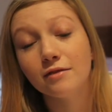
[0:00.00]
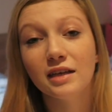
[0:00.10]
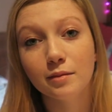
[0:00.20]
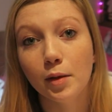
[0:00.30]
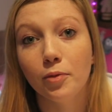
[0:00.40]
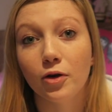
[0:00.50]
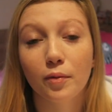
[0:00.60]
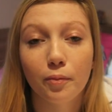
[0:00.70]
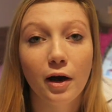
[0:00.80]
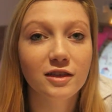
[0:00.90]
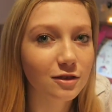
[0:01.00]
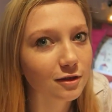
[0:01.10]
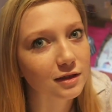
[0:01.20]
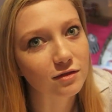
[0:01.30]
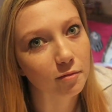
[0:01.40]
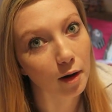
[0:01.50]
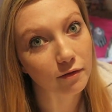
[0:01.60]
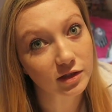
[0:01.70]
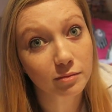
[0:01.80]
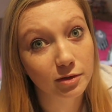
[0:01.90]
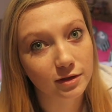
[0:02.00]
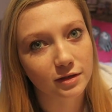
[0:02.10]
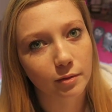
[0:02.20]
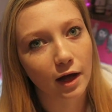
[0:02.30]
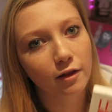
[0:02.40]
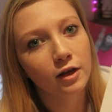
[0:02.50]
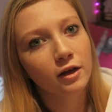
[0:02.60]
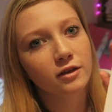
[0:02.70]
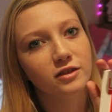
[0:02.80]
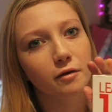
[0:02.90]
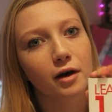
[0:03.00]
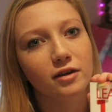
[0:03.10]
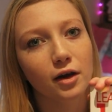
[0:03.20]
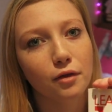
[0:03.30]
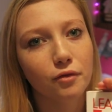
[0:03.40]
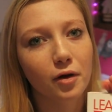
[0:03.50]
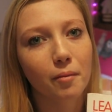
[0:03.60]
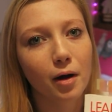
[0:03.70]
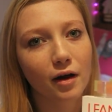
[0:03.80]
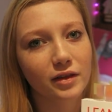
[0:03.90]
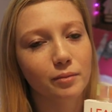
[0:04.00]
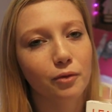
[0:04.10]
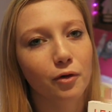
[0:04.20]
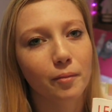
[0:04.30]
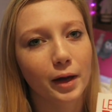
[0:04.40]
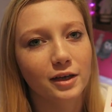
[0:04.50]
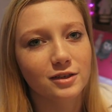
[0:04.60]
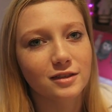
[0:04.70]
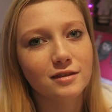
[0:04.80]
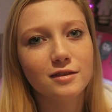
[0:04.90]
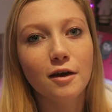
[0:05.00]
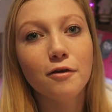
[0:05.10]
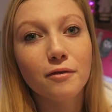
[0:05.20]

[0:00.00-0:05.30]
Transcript: a recipe book, but I do this for my revision books as well. So I go through and mark the important pages. So